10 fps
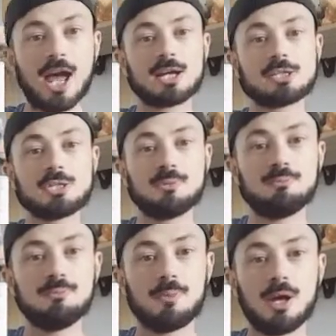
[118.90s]

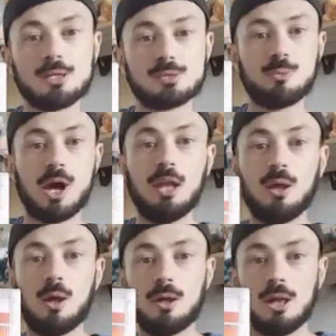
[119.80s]
action as
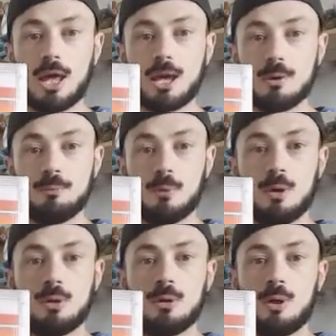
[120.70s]
well, like a
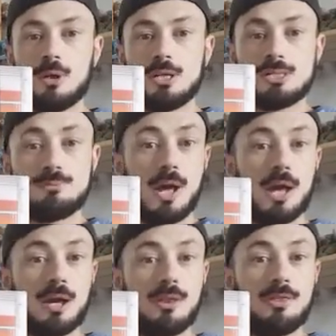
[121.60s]
button on its back